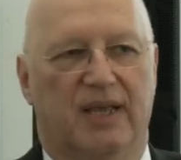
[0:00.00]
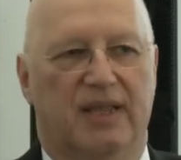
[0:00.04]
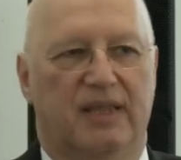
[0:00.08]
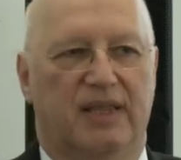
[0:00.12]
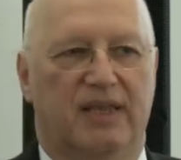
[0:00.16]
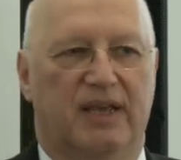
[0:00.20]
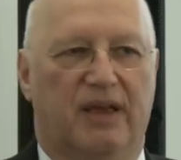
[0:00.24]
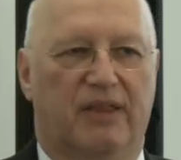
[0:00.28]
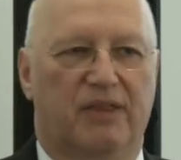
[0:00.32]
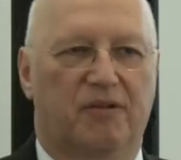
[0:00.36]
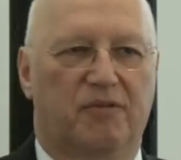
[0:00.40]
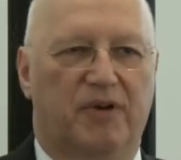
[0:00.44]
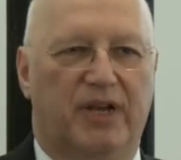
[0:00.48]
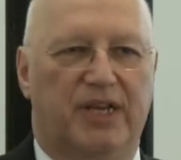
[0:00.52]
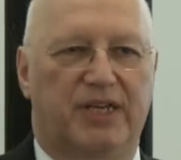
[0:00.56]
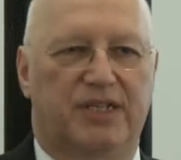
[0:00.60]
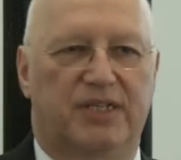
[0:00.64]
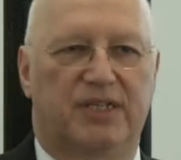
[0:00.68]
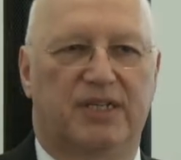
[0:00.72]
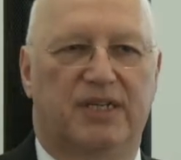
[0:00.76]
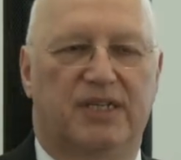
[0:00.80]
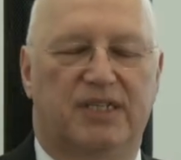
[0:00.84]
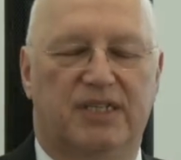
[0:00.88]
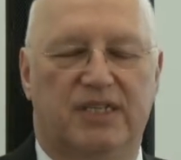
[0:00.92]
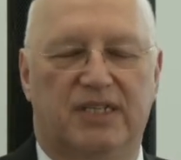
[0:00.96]
The other
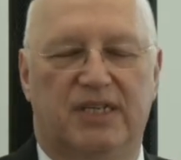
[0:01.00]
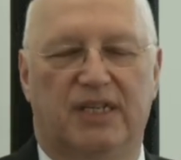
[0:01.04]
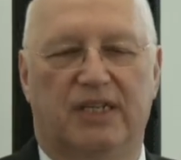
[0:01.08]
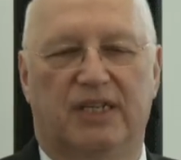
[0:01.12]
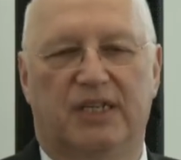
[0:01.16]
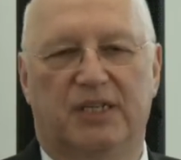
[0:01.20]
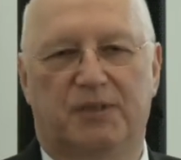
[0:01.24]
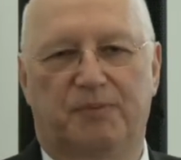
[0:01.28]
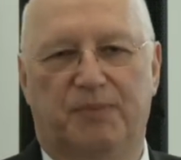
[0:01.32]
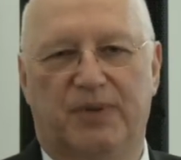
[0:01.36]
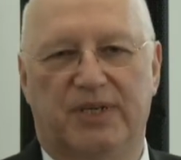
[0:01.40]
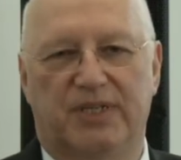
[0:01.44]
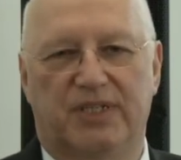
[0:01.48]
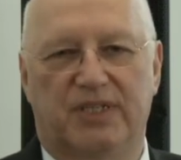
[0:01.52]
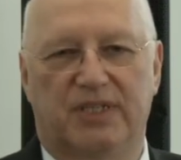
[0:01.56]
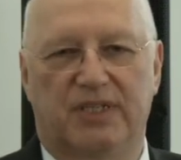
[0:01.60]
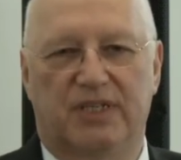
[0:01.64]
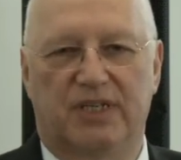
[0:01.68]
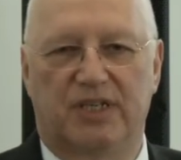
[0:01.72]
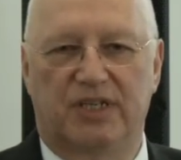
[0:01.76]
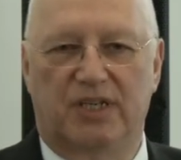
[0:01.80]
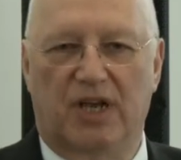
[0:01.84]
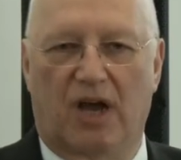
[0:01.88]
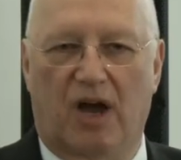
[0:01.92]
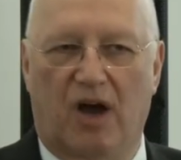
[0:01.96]
reason is that this business
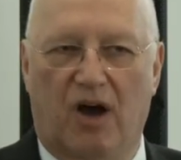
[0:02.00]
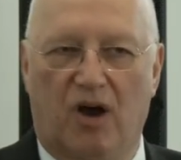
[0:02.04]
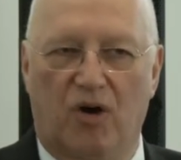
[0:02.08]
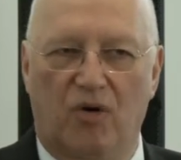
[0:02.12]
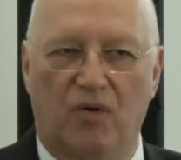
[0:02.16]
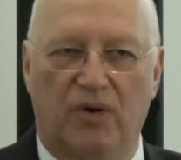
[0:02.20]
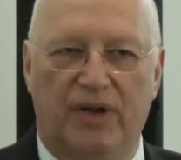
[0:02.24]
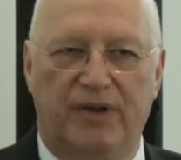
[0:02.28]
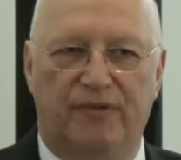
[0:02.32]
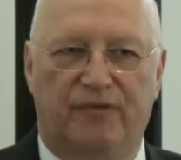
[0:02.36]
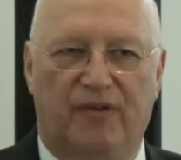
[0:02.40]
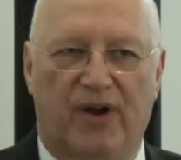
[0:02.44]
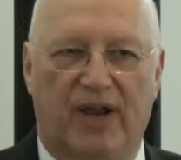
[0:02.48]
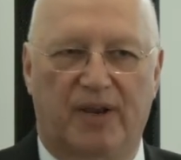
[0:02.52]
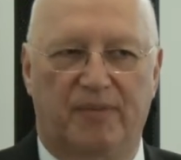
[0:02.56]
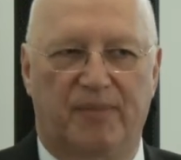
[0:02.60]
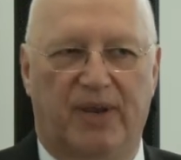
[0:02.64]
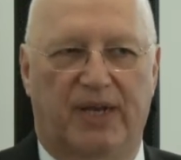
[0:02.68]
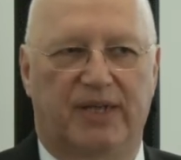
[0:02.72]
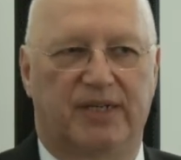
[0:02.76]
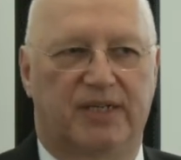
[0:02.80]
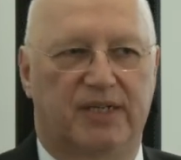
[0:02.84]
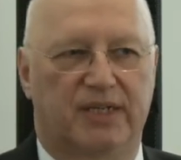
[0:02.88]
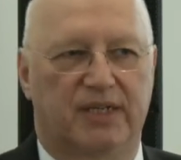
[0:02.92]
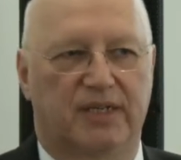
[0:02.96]
is wholly
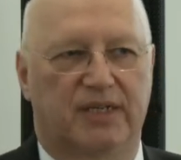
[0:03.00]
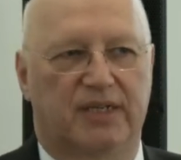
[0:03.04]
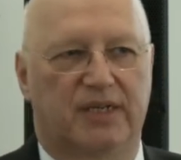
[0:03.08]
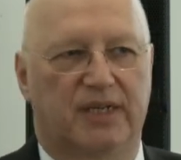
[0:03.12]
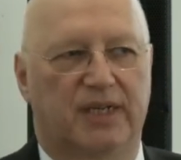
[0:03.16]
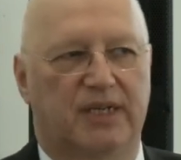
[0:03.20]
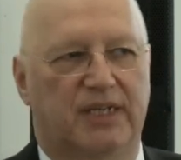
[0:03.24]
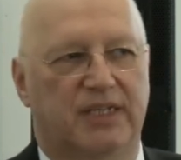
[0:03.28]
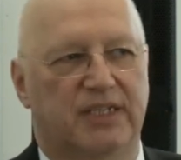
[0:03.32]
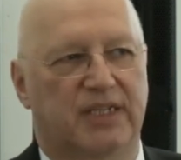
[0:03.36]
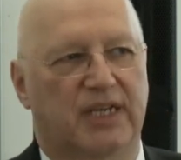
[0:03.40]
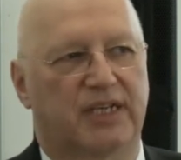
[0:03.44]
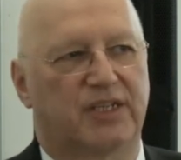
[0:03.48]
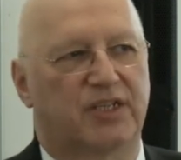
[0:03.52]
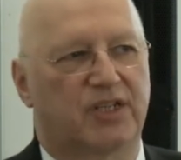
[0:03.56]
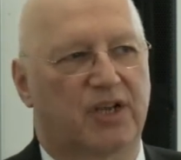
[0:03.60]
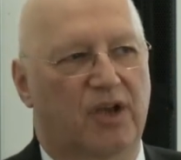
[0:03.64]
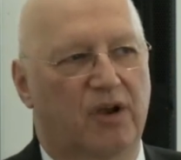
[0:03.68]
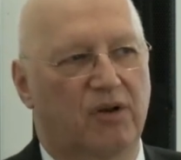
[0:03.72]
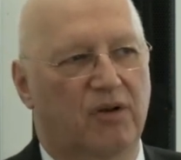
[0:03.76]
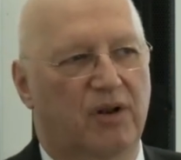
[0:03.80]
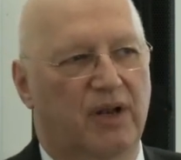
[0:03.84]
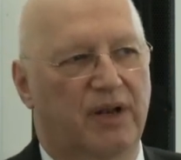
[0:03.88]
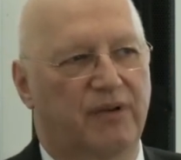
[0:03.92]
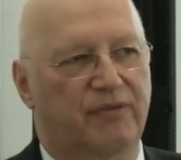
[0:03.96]
fragmented. It is a
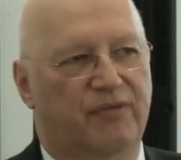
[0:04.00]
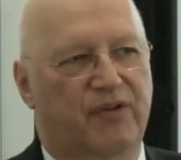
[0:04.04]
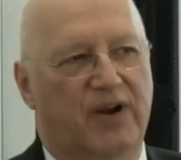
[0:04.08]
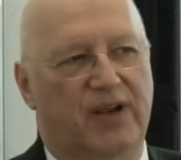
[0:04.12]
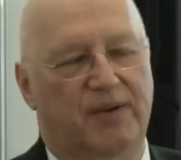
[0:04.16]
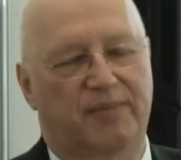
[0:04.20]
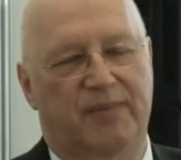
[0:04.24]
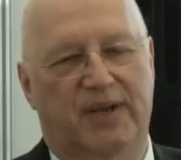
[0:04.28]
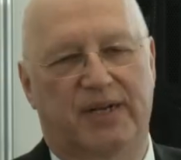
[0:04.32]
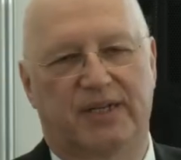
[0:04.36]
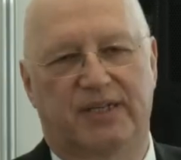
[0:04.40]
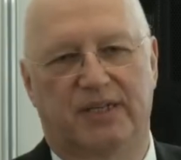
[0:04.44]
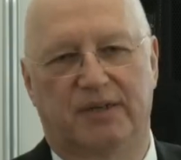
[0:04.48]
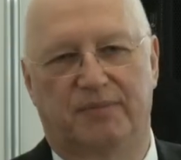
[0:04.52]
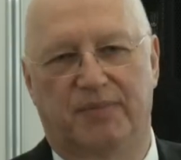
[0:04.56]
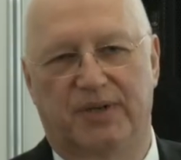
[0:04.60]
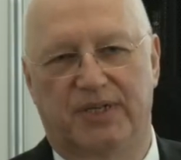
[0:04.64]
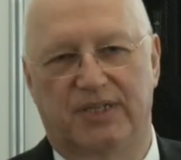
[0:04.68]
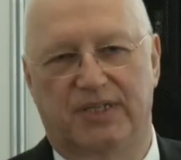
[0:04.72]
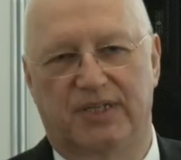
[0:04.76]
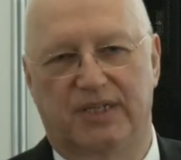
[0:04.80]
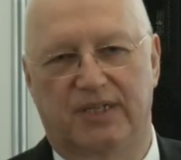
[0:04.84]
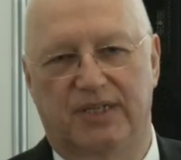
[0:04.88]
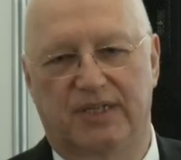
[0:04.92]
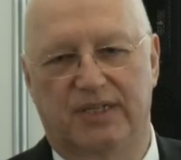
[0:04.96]
totally fragmented
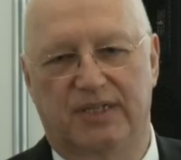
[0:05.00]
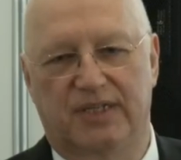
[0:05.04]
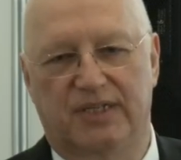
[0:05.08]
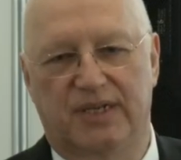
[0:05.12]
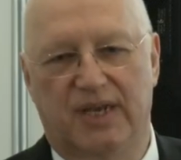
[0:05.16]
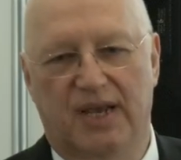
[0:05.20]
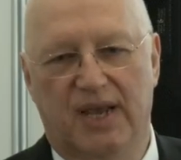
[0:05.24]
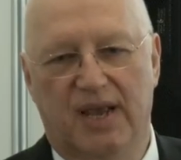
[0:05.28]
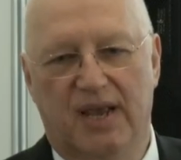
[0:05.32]
business.